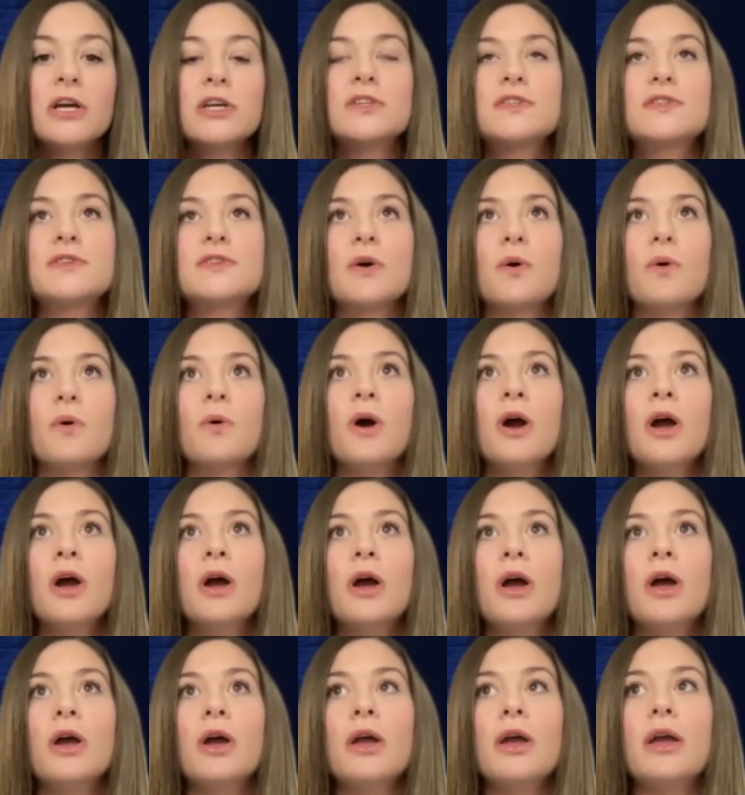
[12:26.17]
Yep. So
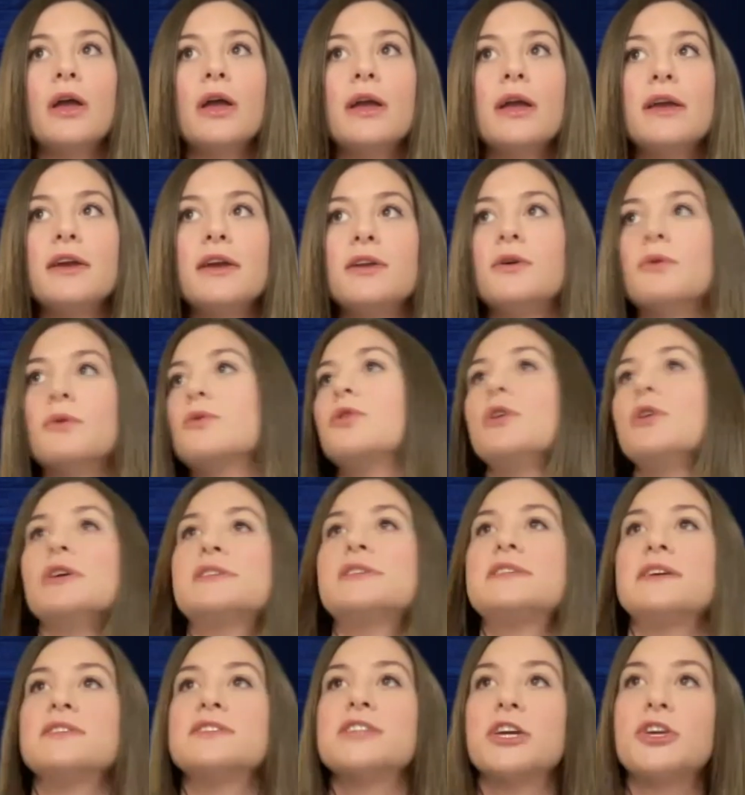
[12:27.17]
it
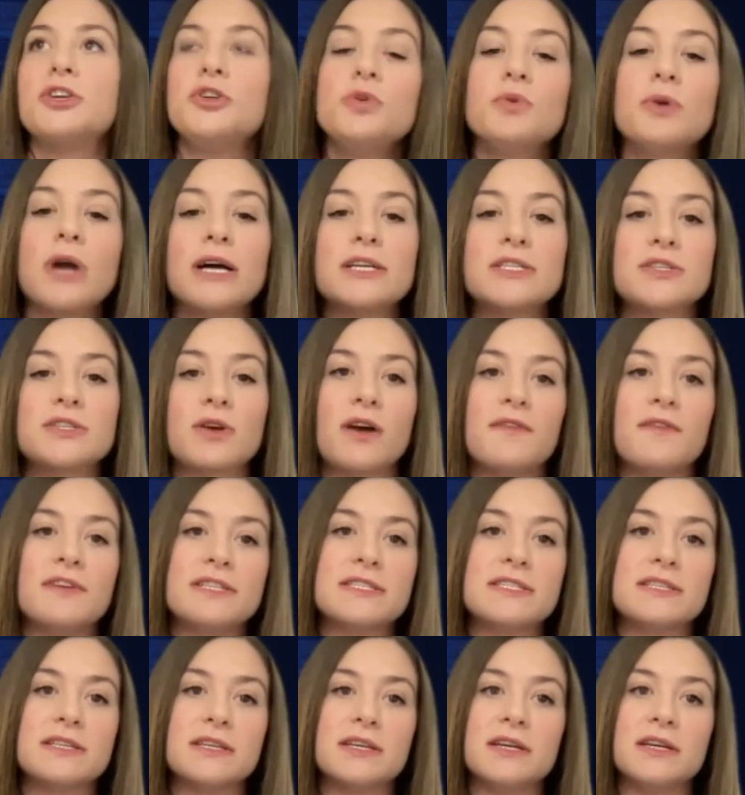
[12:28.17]
sounds like you guys are
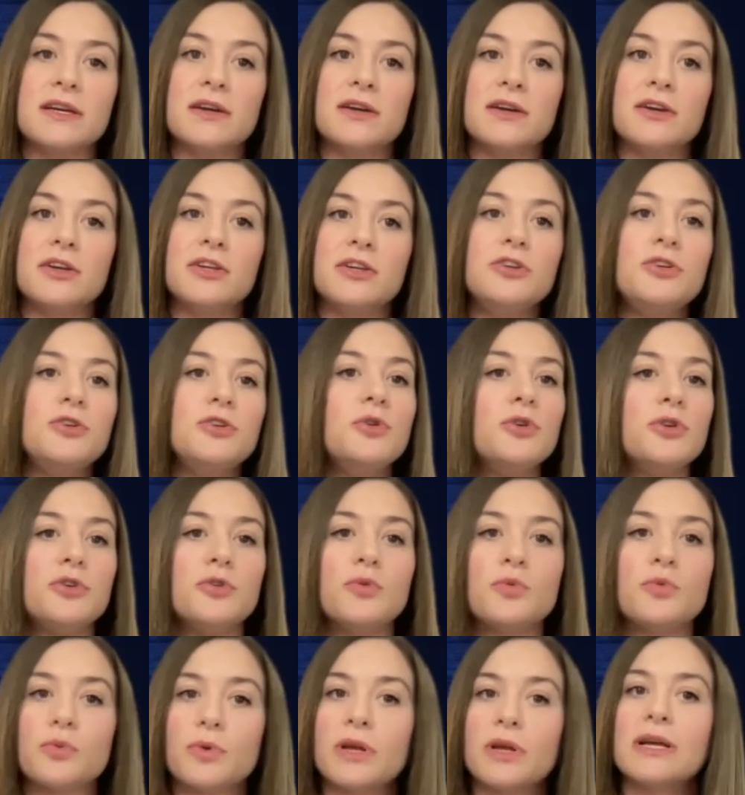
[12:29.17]
obviously,
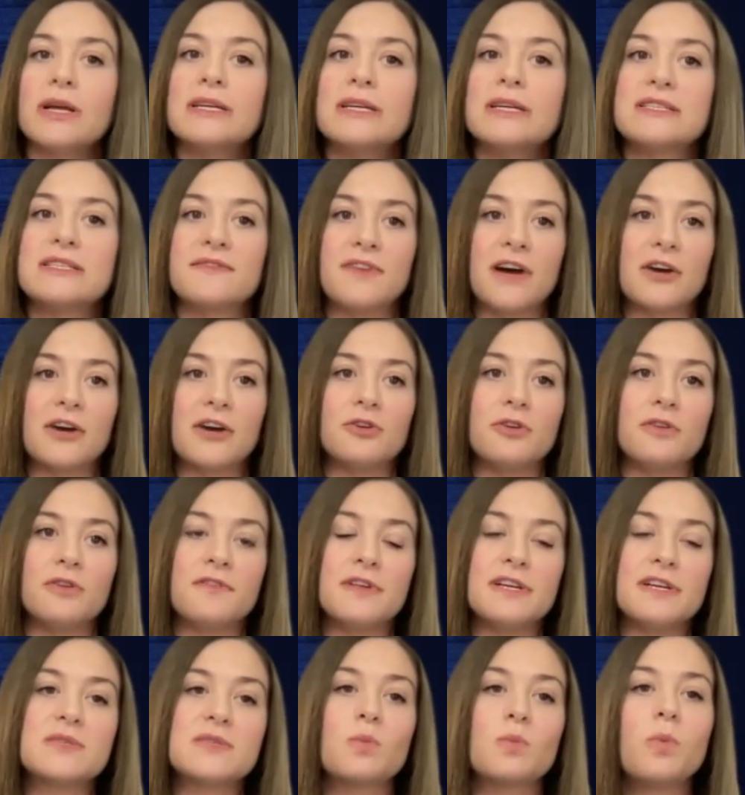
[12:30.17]
you realize the value of
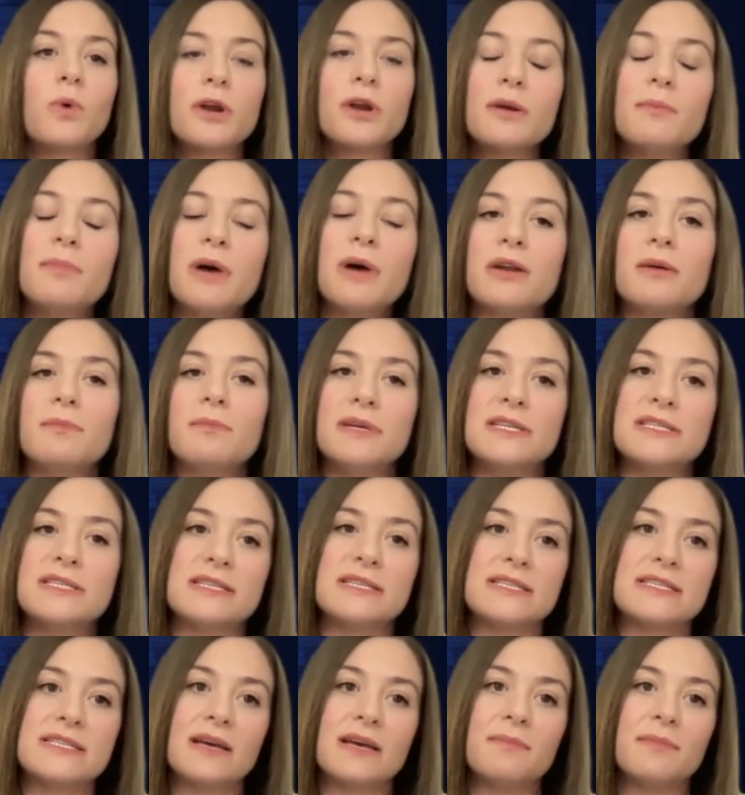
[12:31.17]
this. What about a
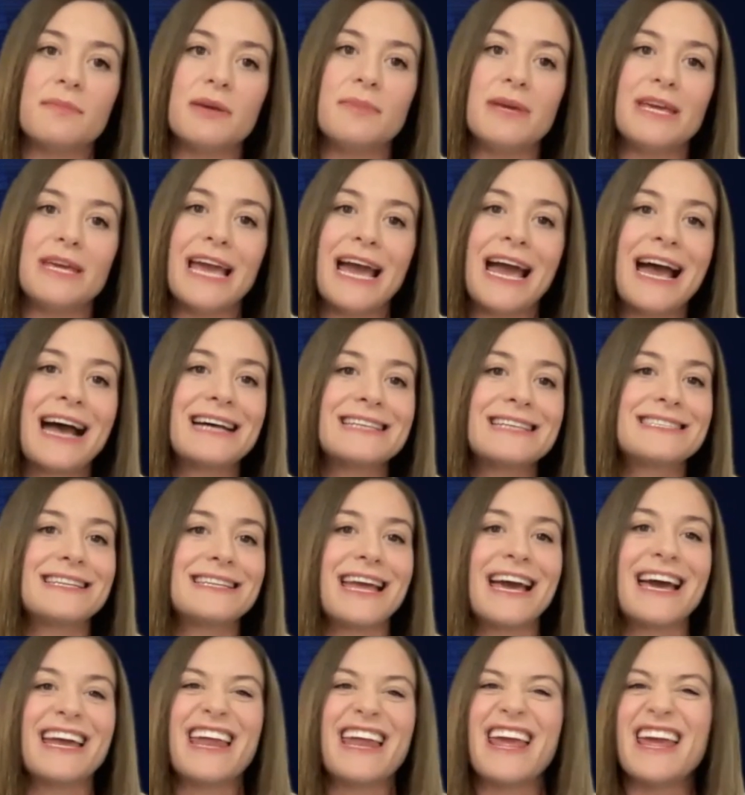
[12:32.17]
business that maybe hasn't
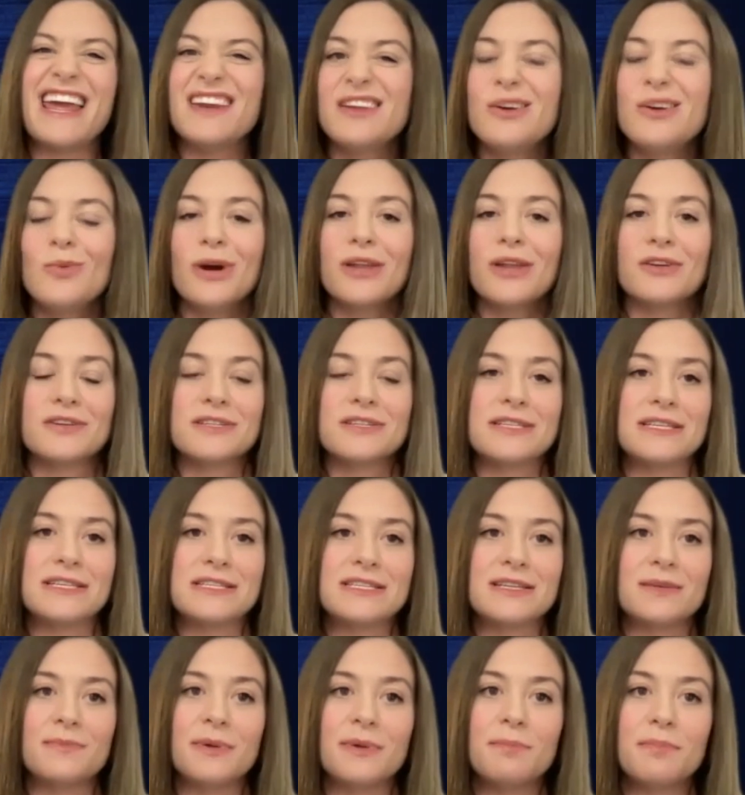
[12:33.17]
had any weather
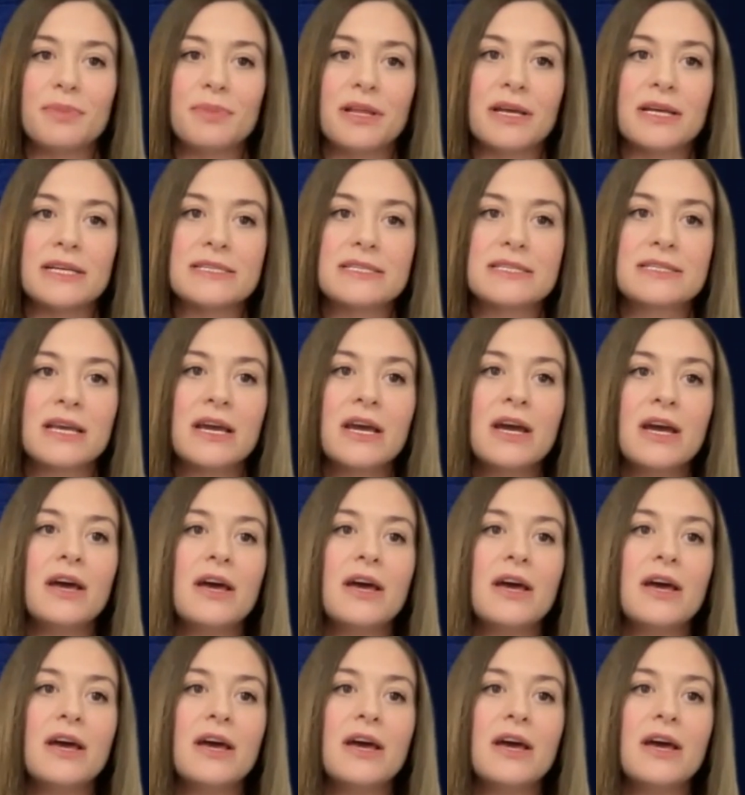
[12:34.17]
system in place?